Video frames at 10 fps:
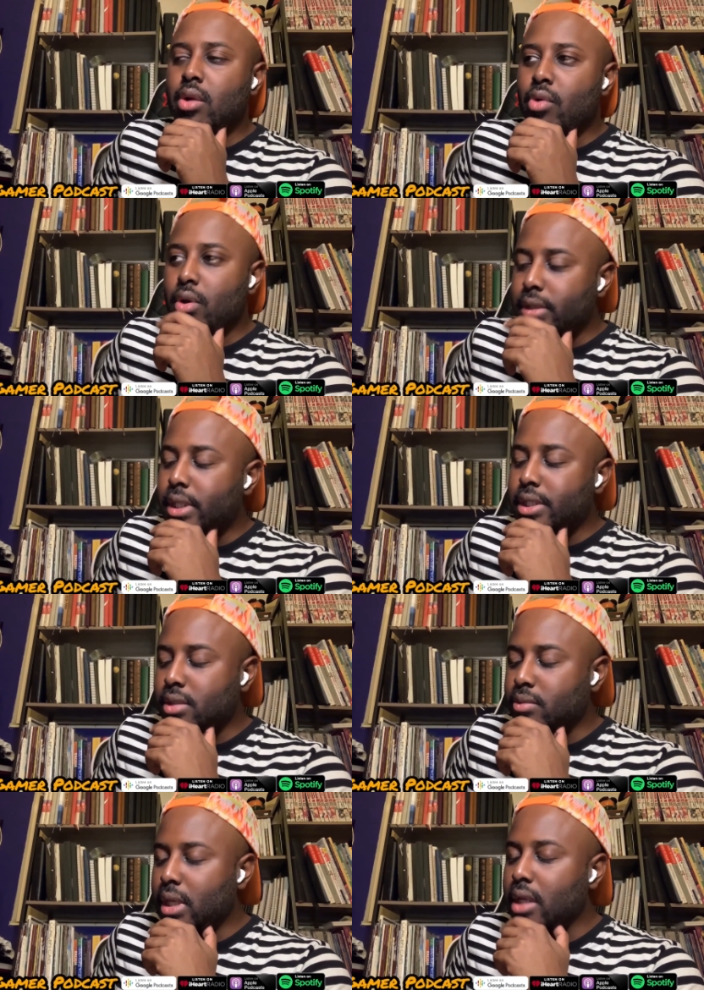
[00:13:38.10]
a Royal
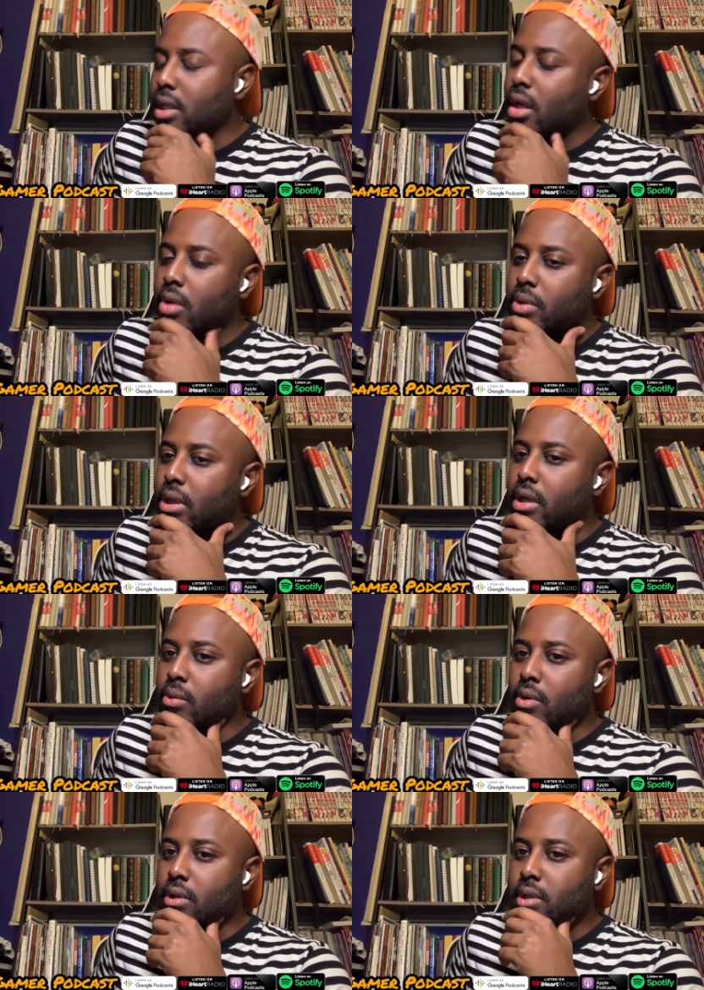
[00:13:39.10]
Edition. We get no, no, we getting
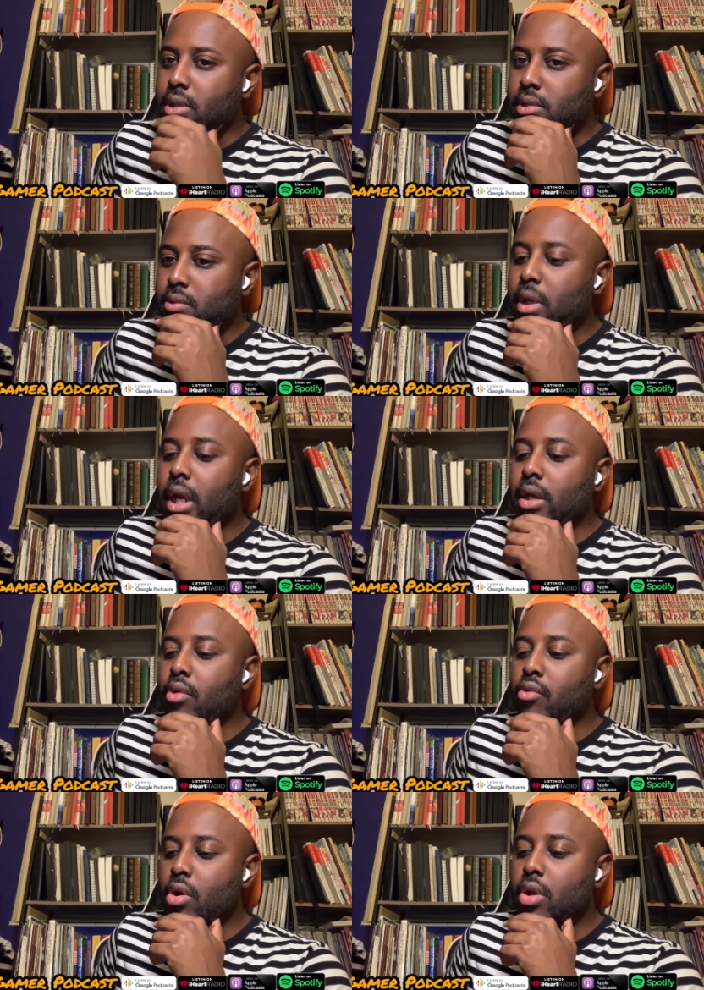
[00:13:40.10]
a Royal Edition. Mm-hmm. We're getting
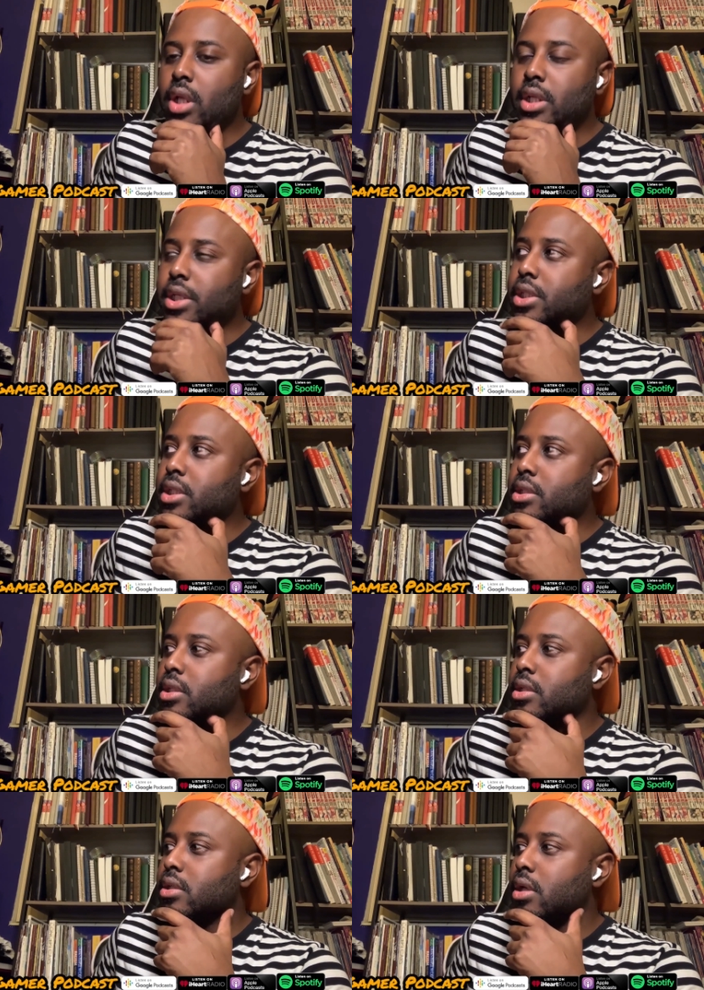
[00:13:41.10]
a Royal
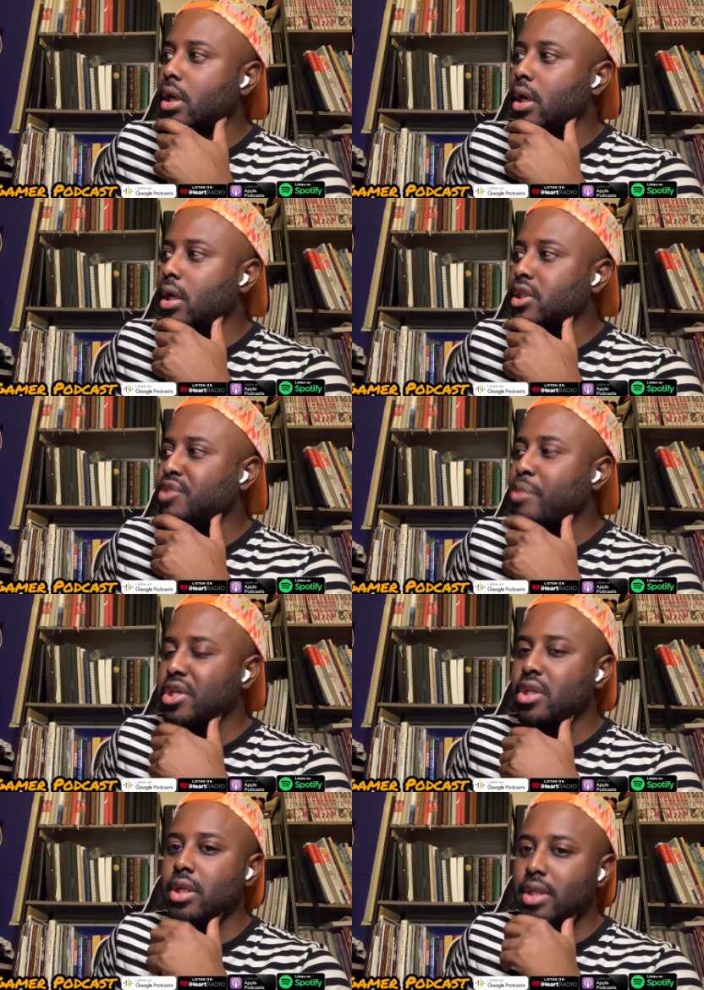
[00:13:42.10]
Edition, uh,
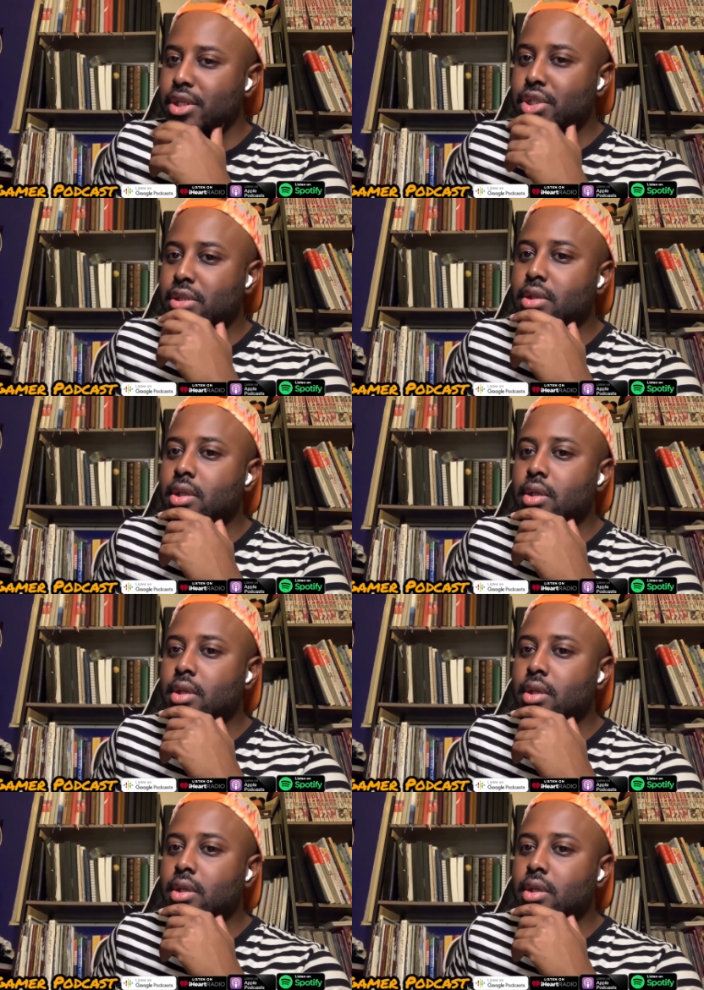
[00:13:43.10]
special edition